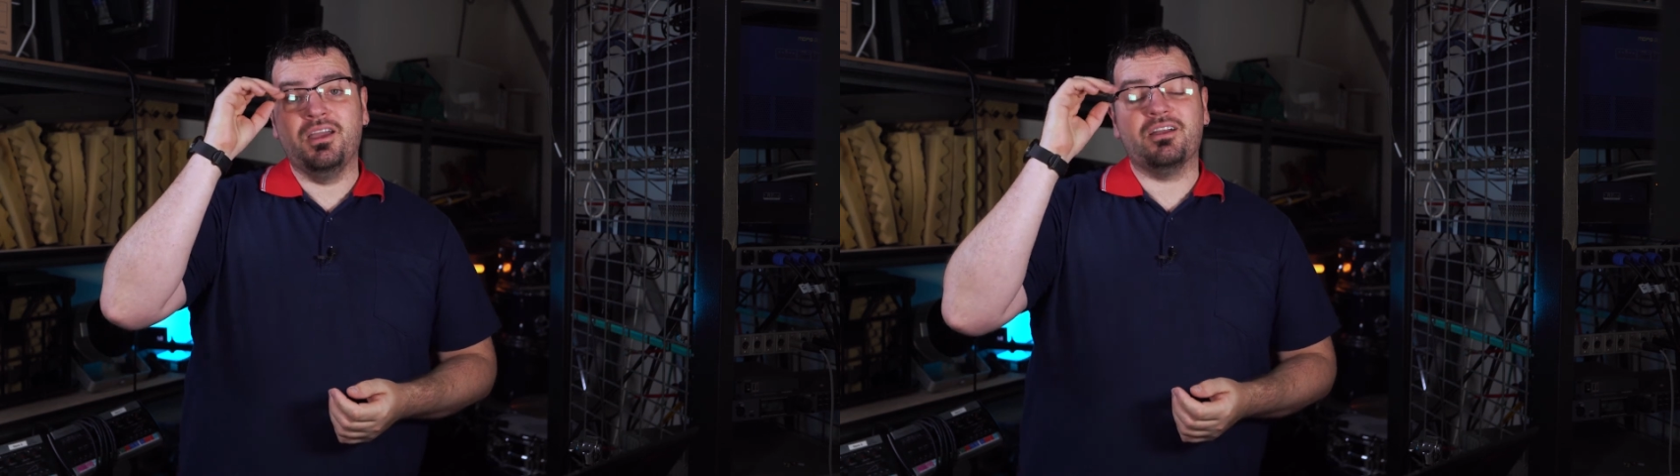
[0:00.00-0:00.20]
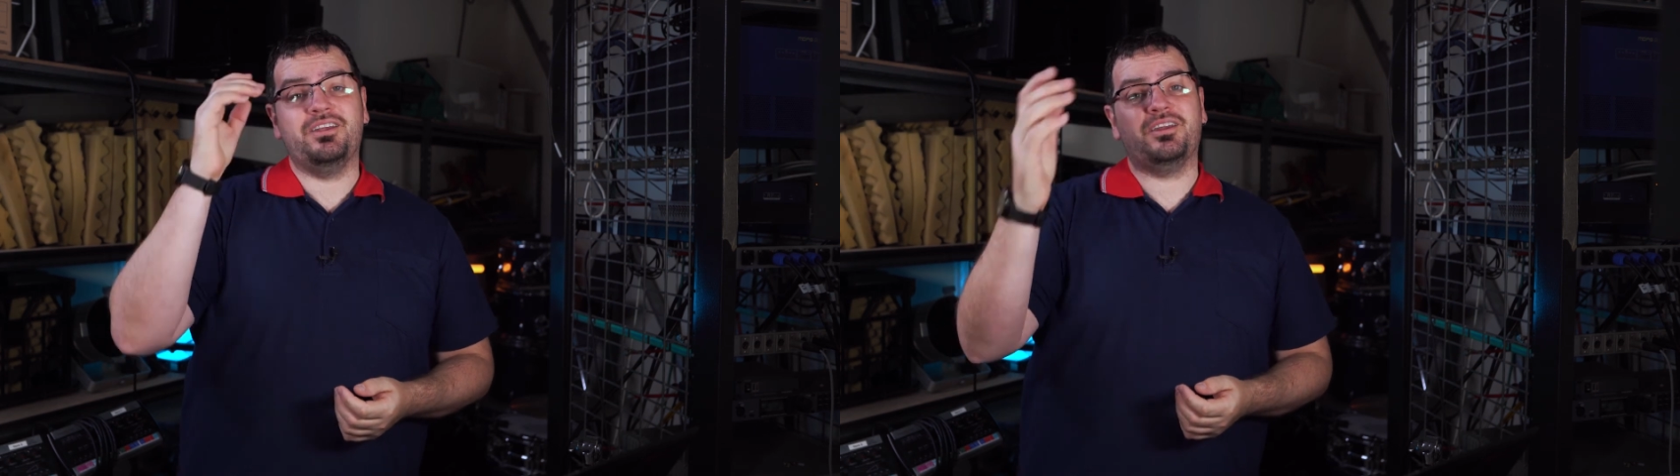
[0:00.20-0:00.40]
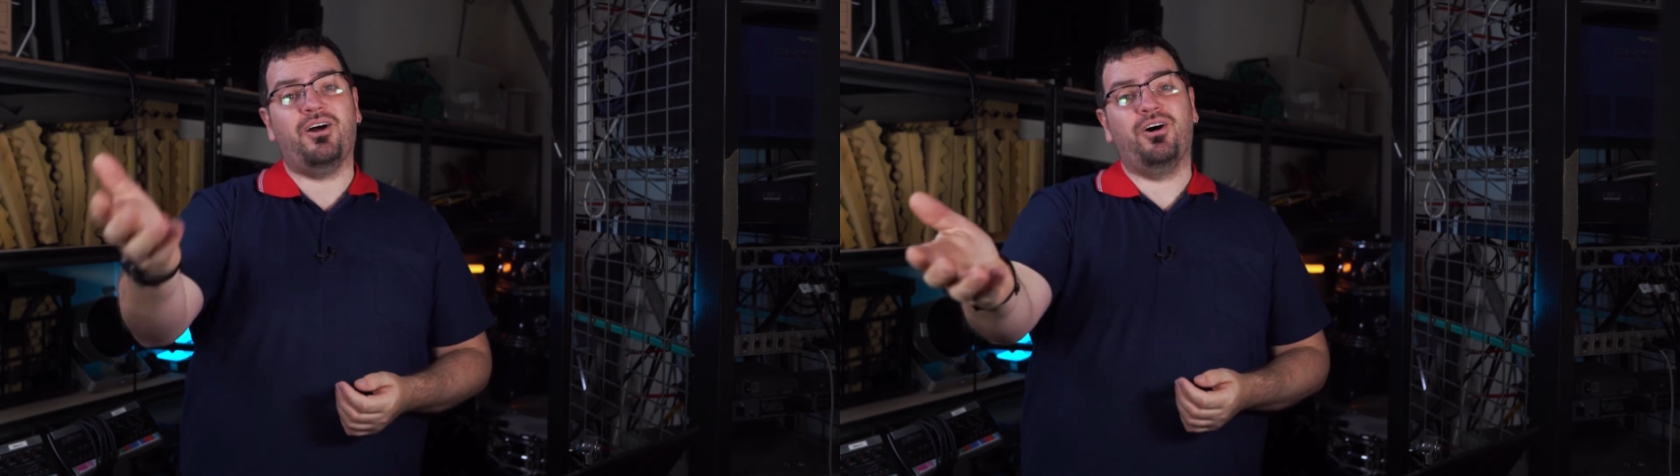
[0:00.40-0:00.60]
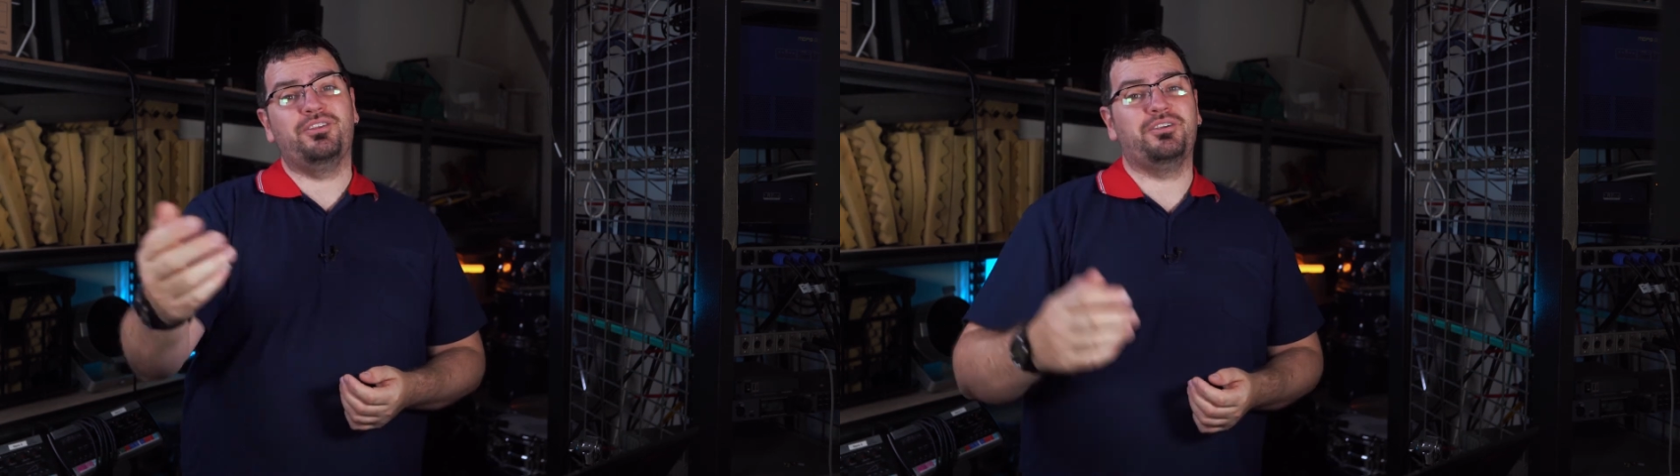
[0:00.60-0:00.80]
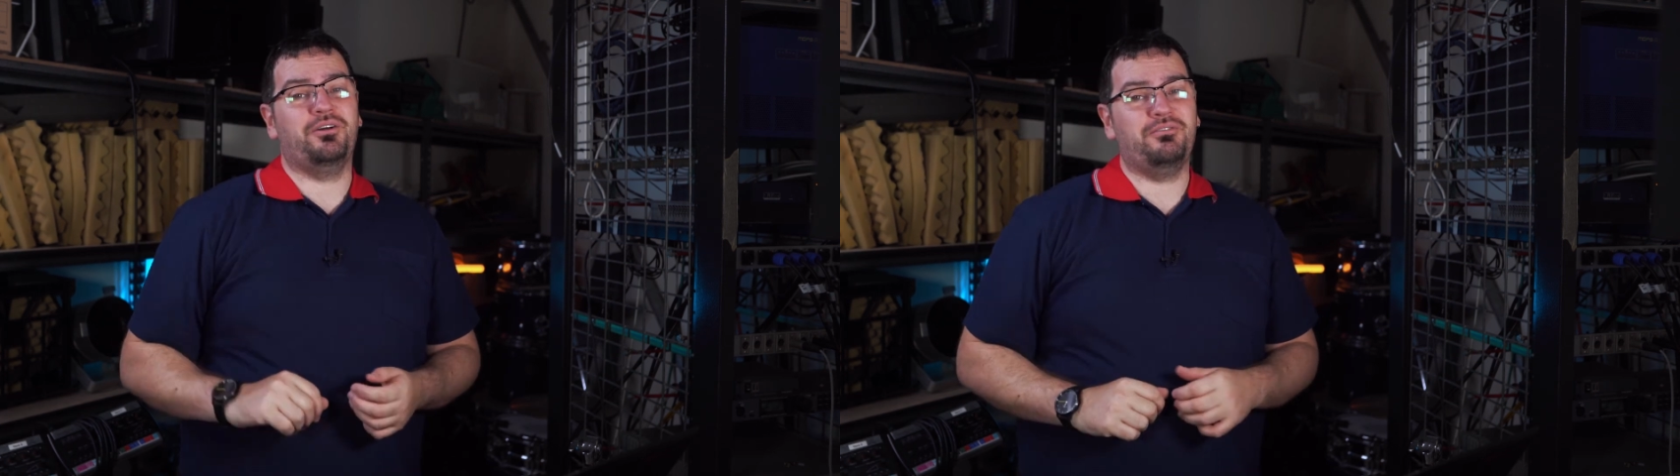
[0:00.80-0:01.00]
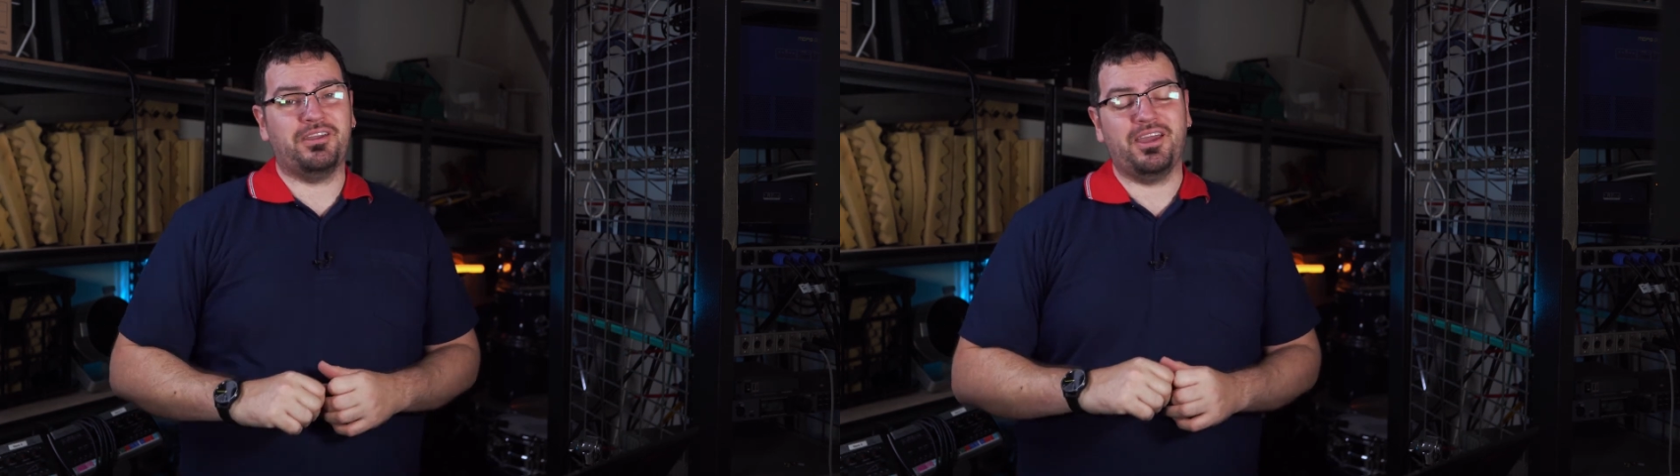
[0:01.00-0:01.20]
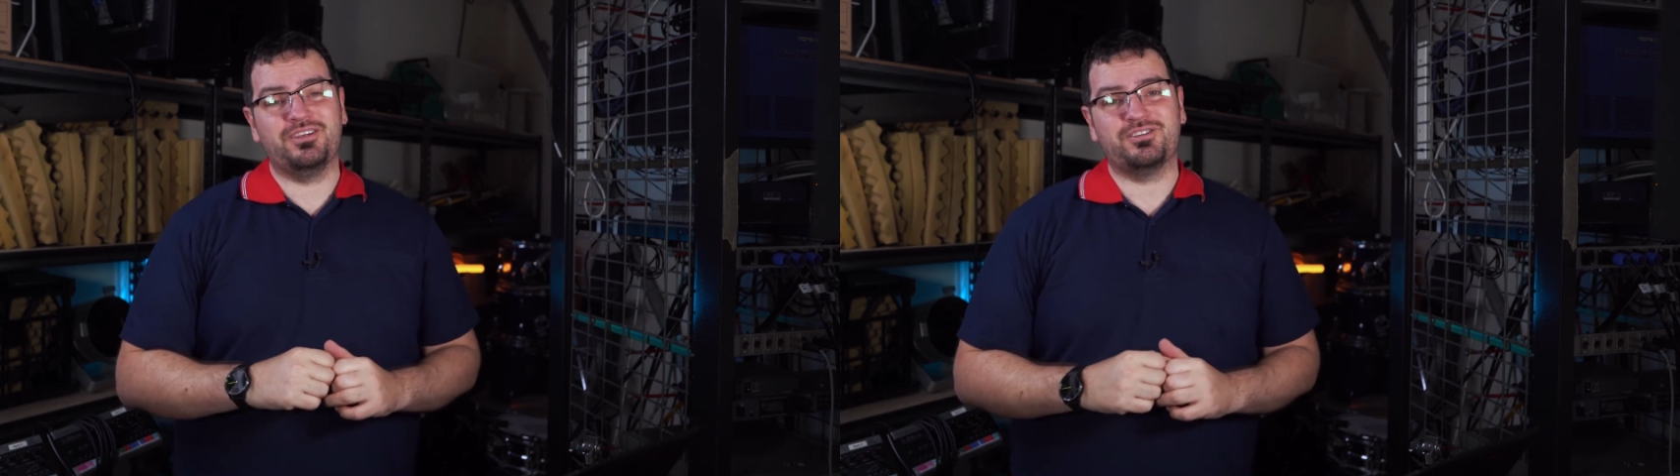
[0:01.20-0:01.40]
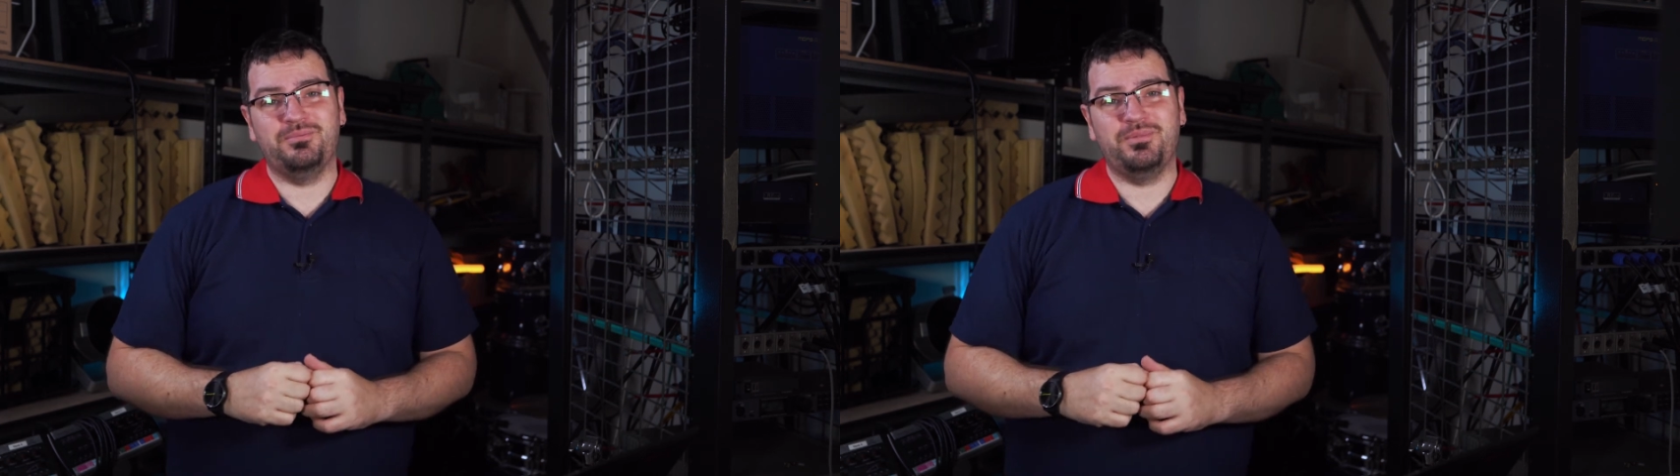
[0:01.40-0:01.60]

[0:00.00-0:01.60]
Click on the notification